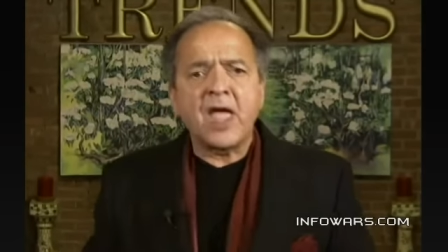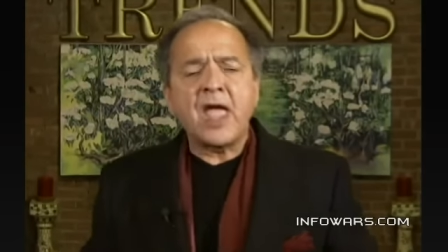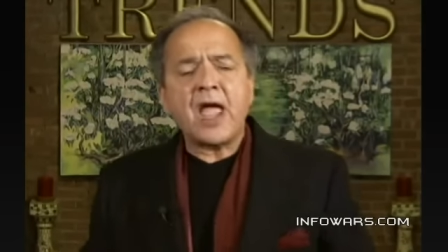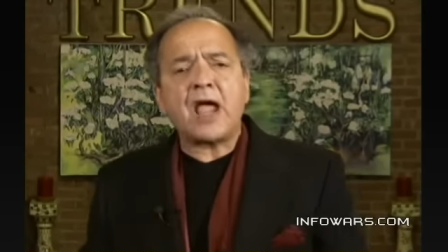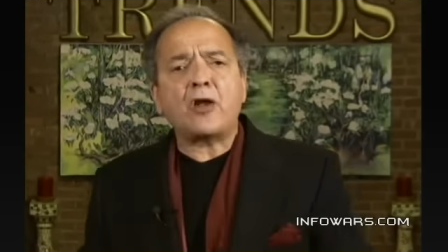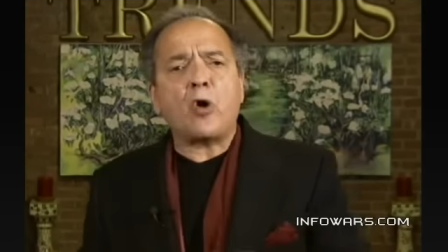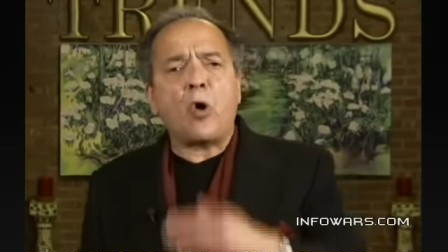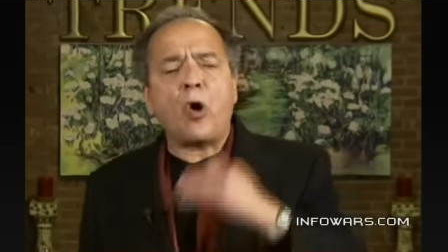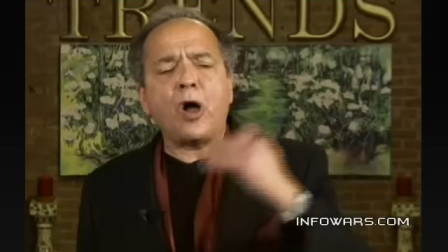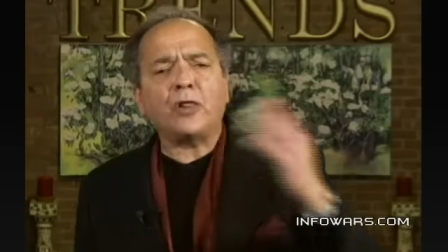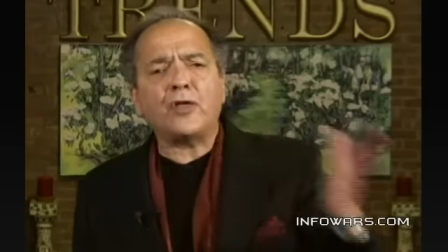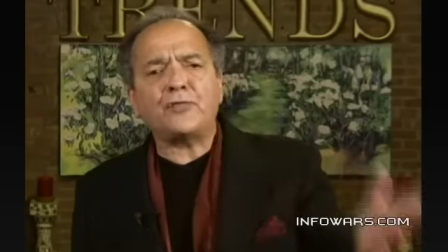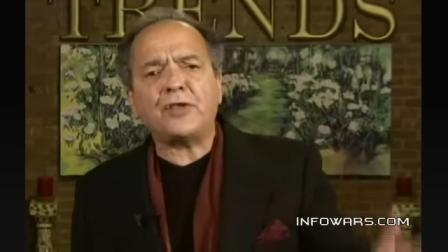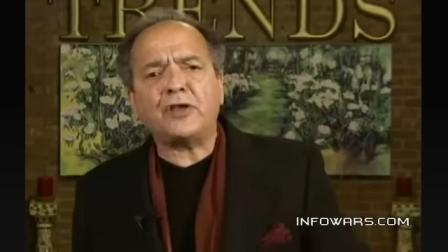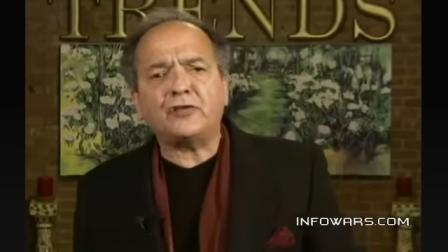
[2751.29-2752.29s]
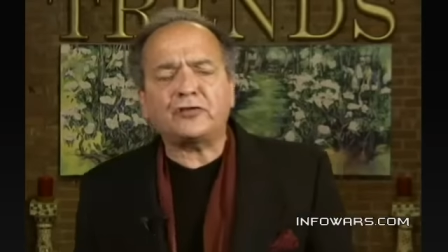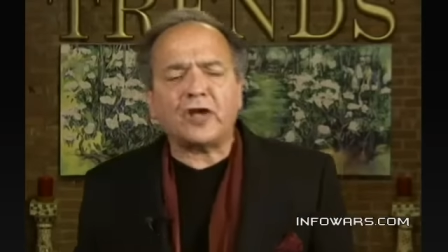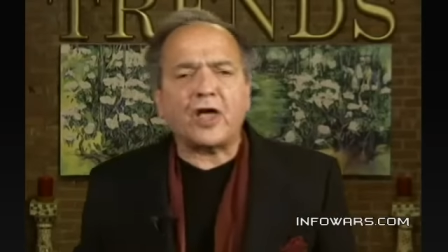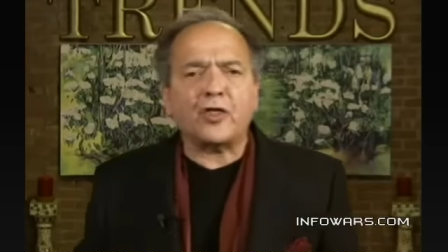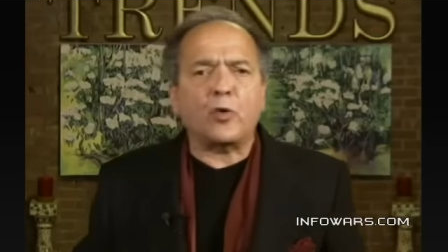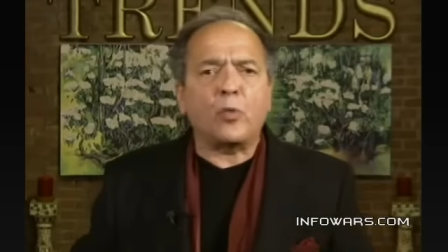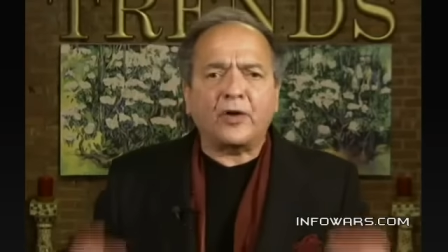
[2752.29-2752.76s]
And all of these
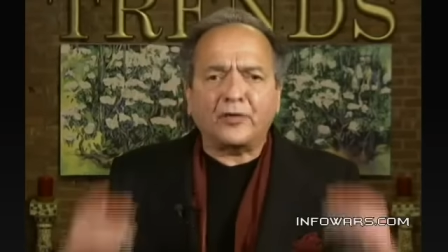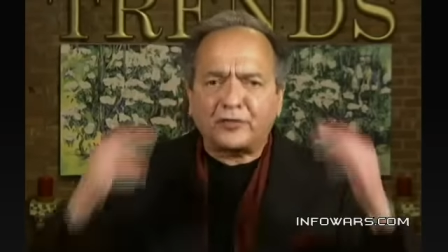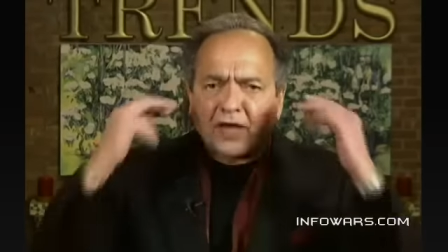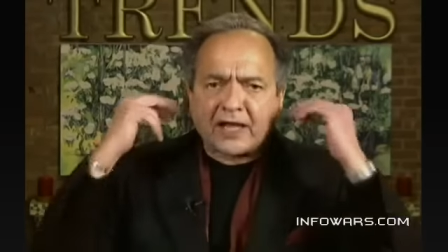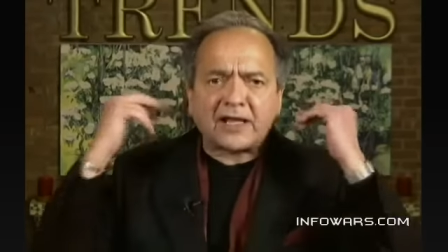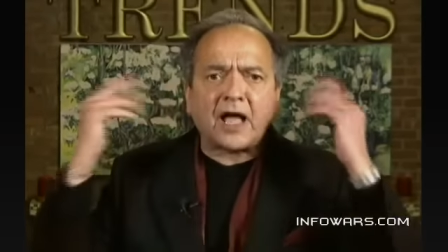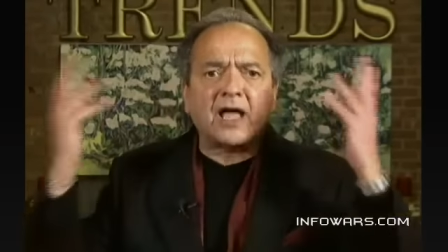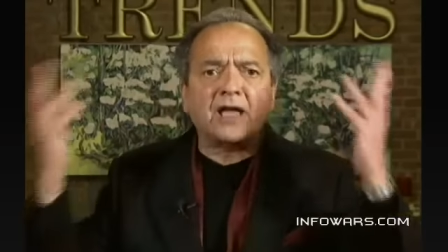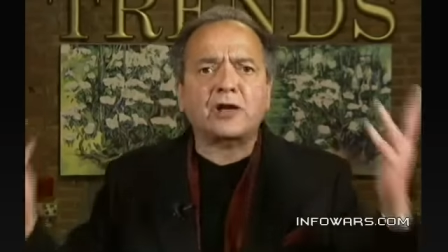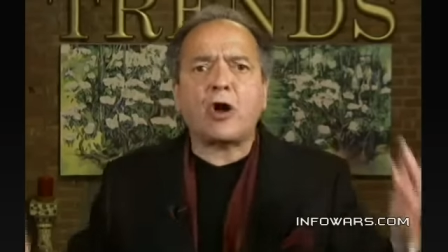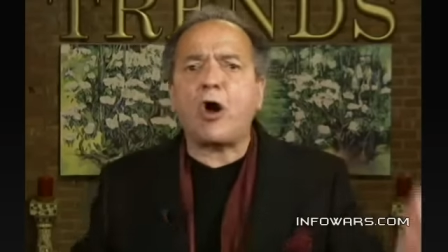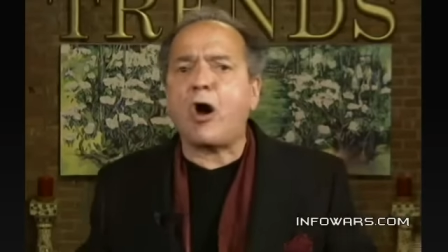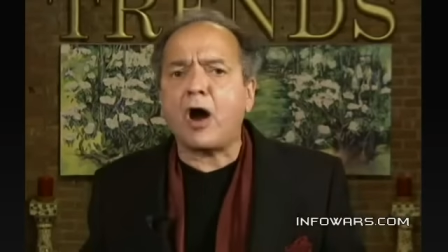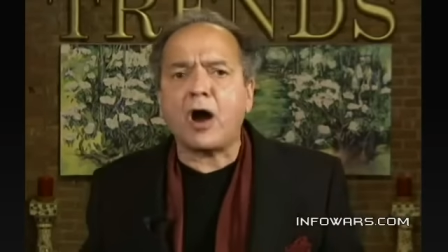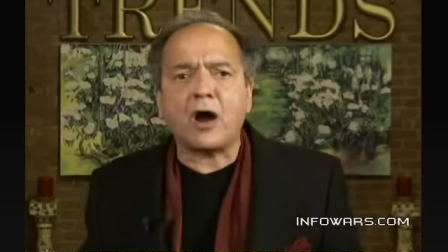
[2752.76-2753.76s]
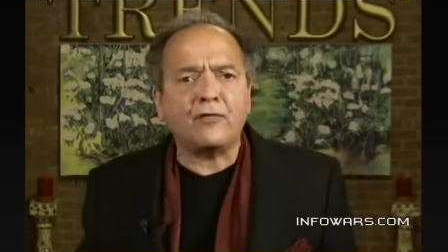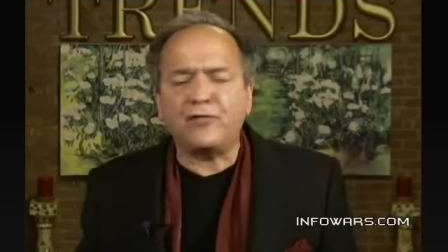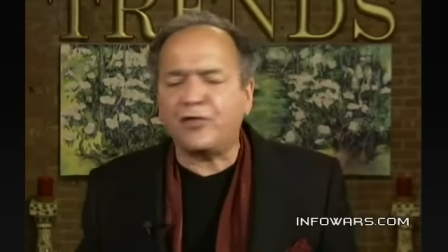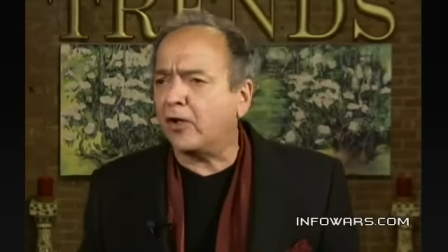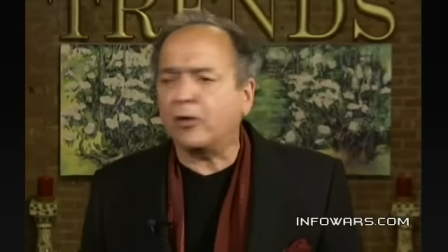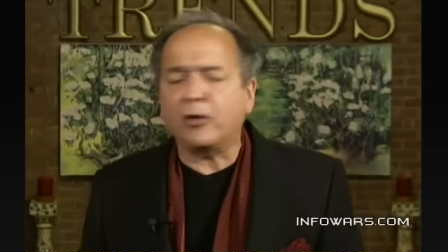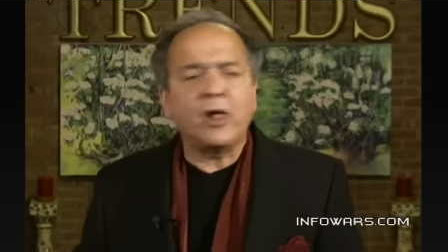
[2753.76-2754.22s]
other ones, that guy
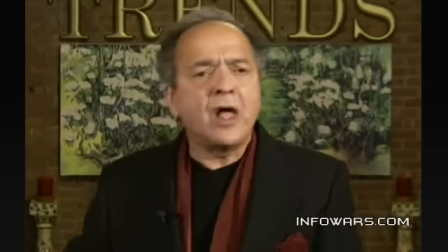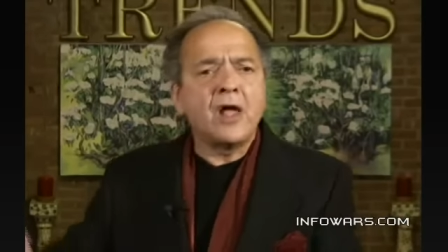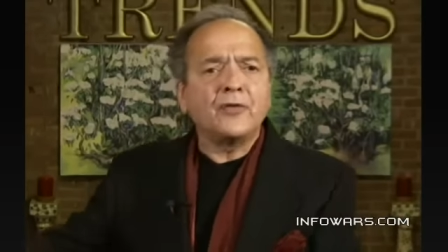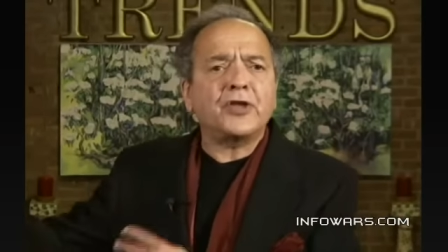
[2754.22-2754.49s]
Carville,